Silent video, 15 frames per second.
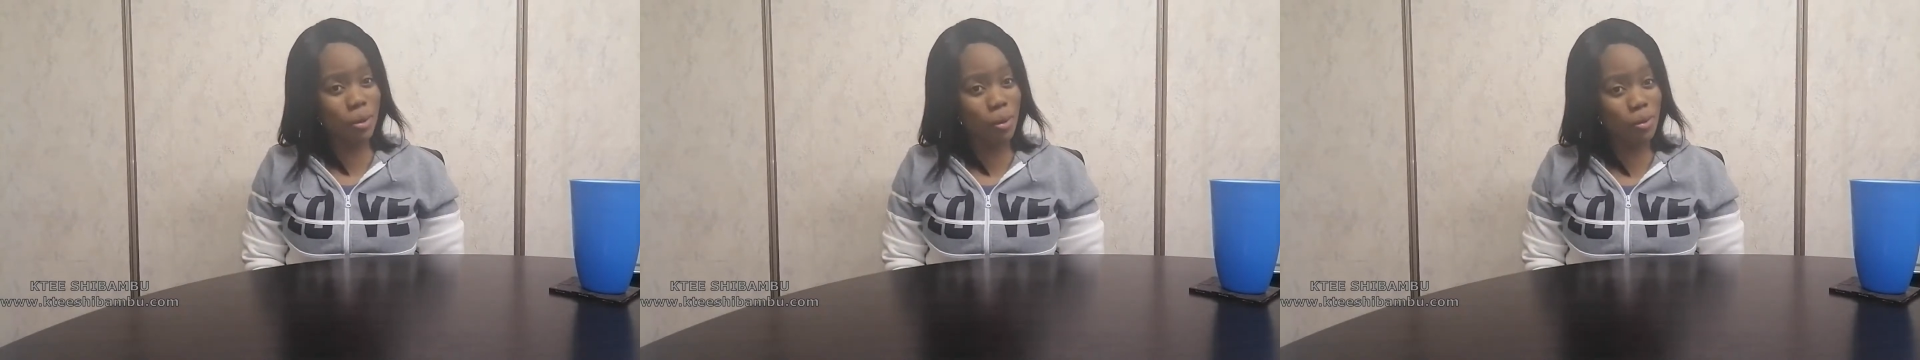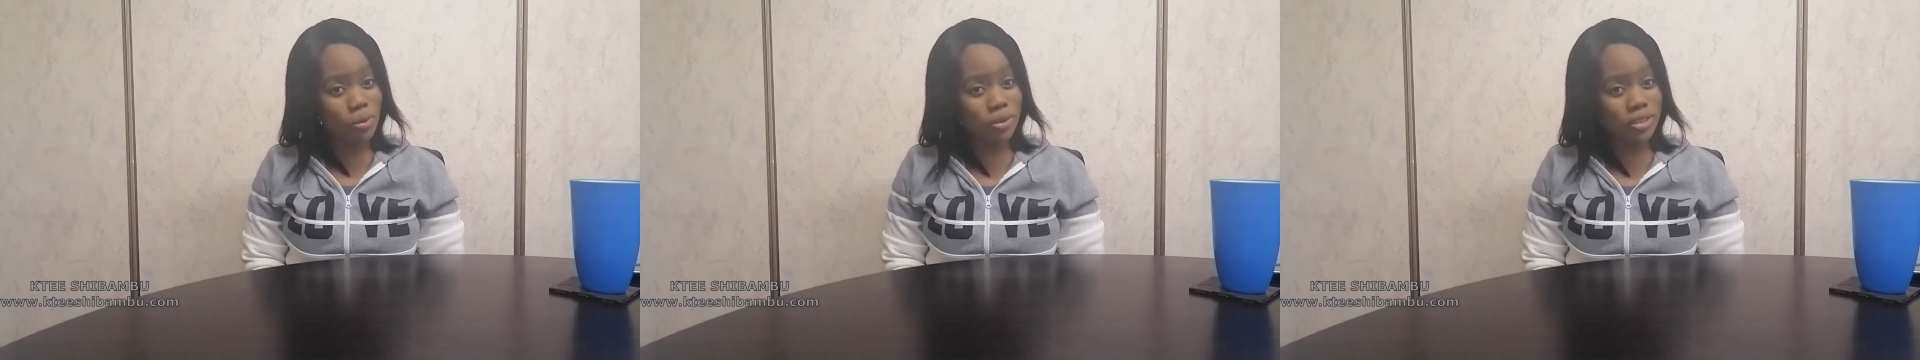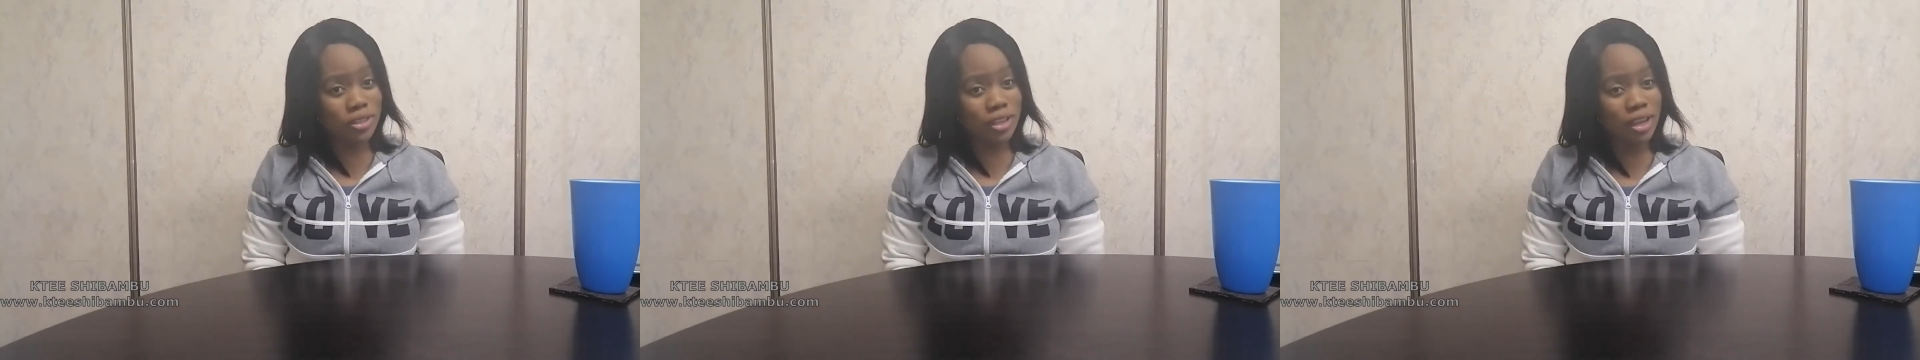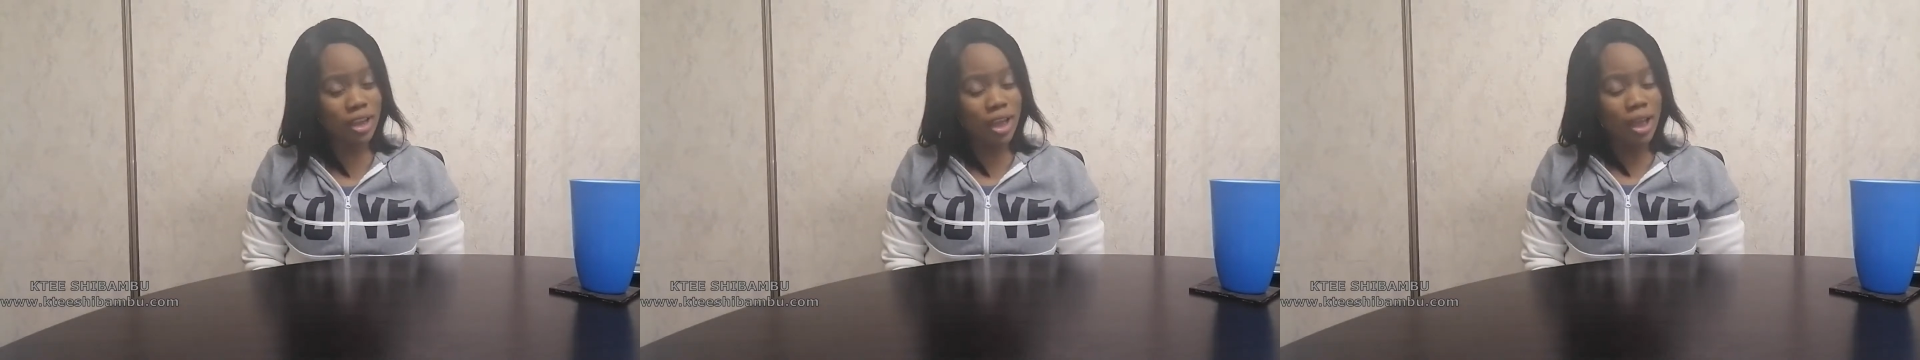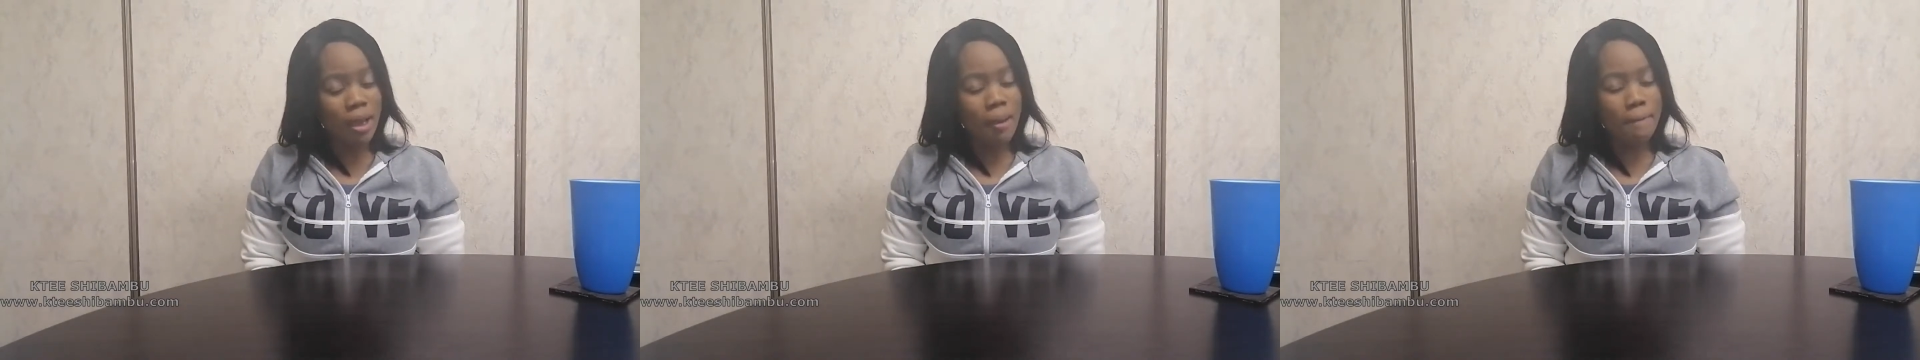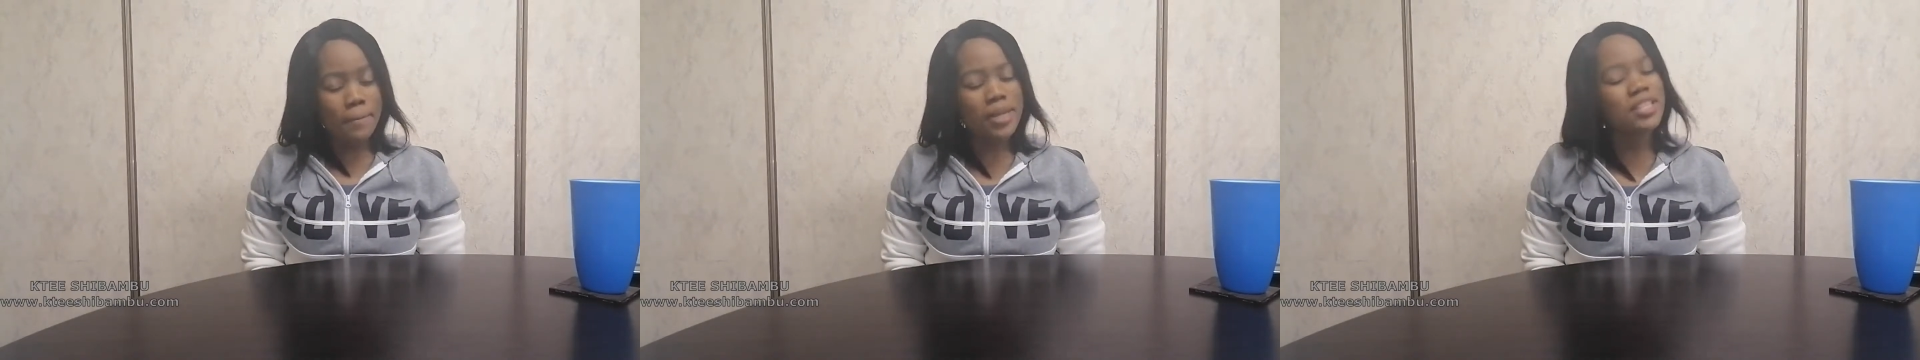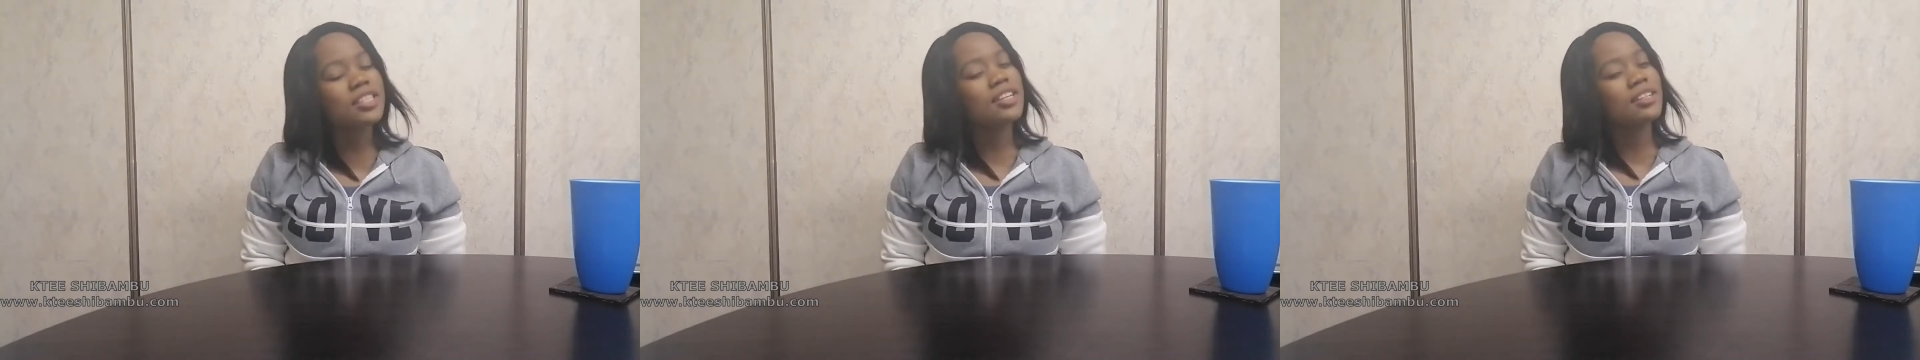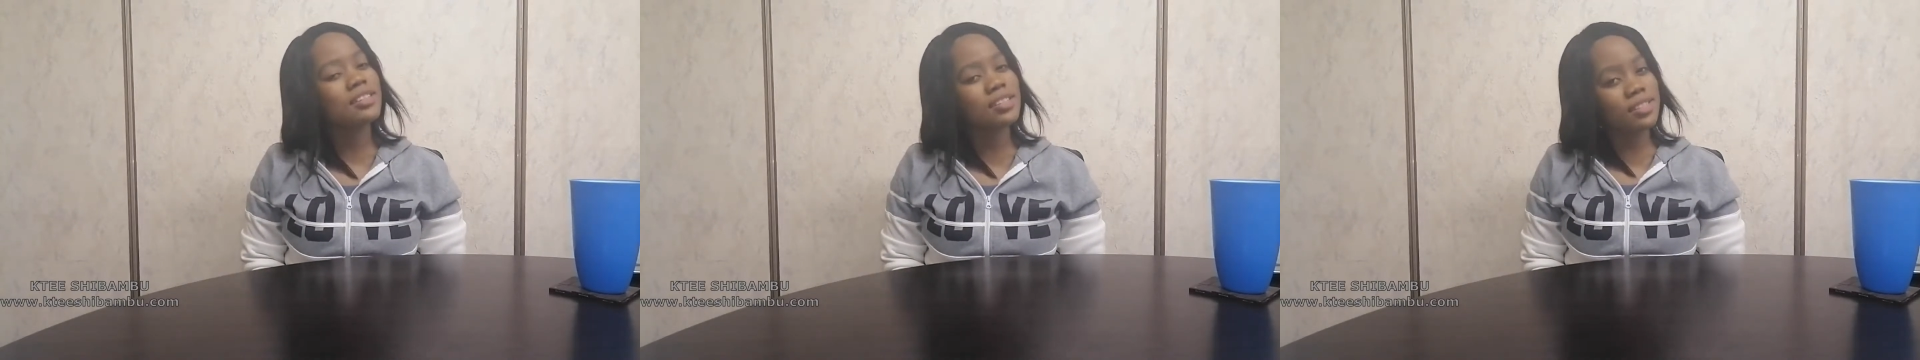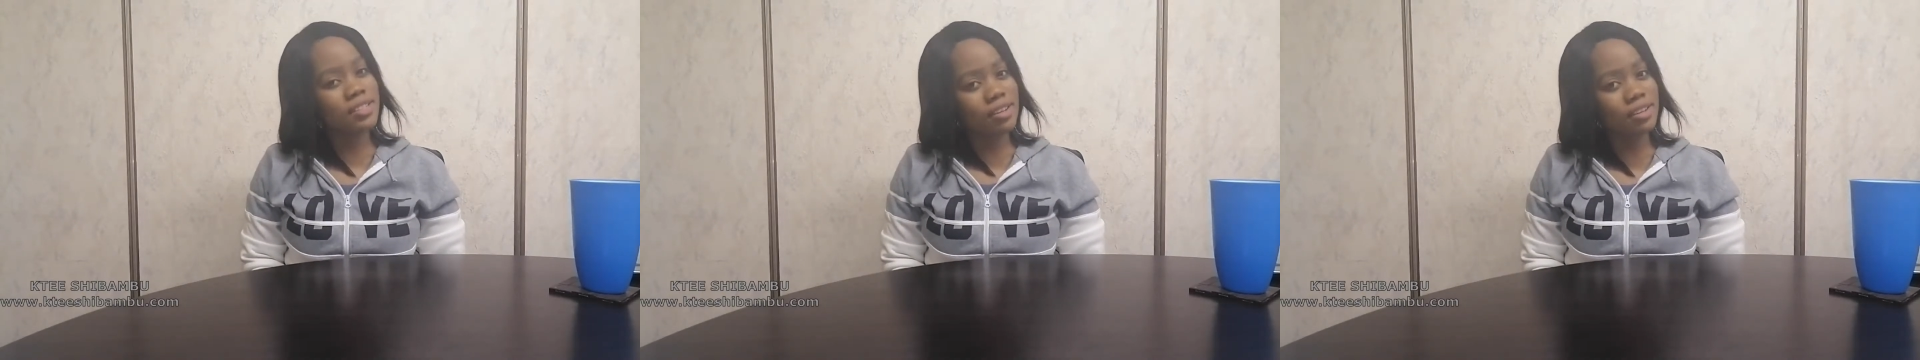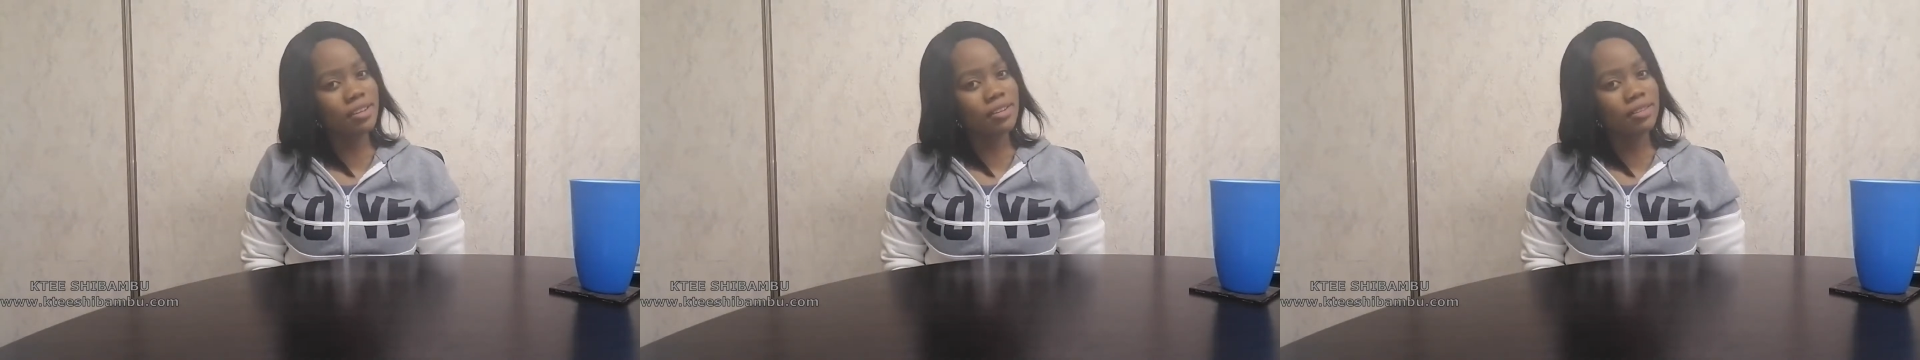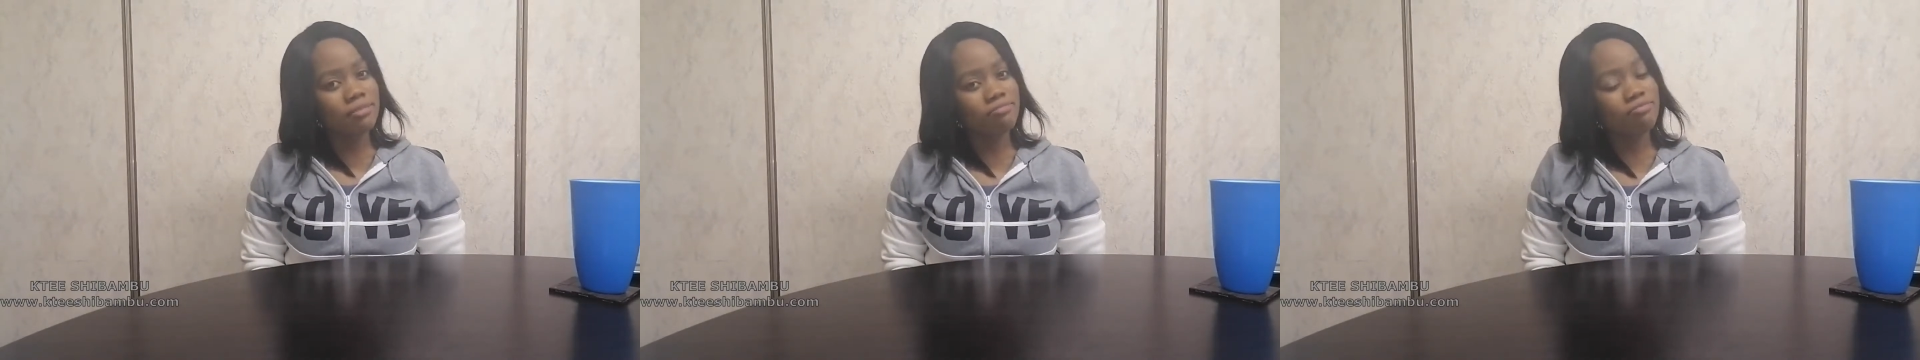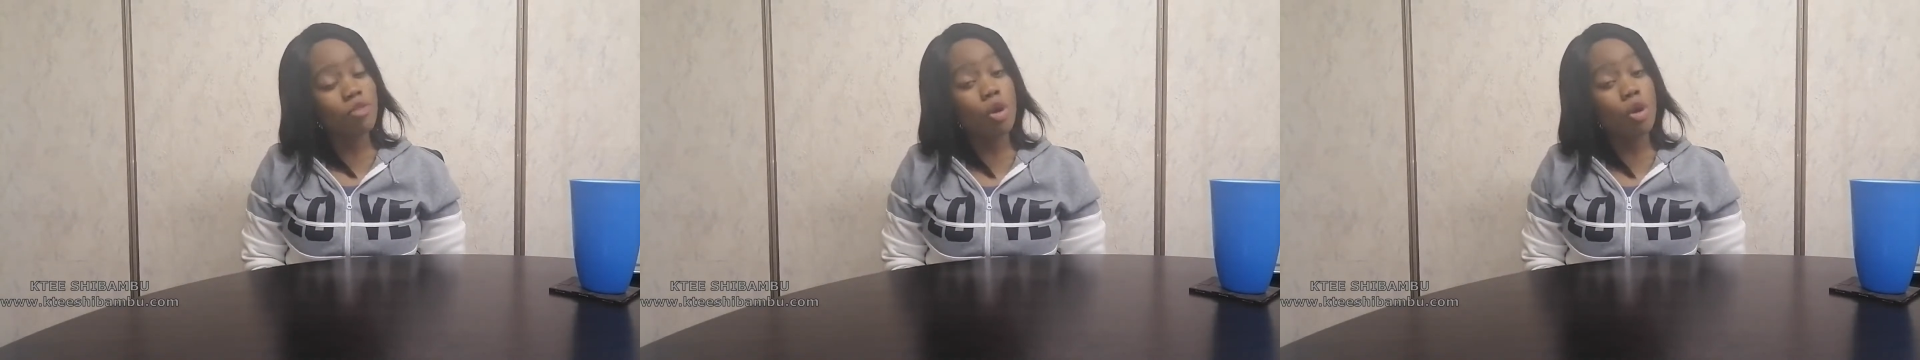old but yet single.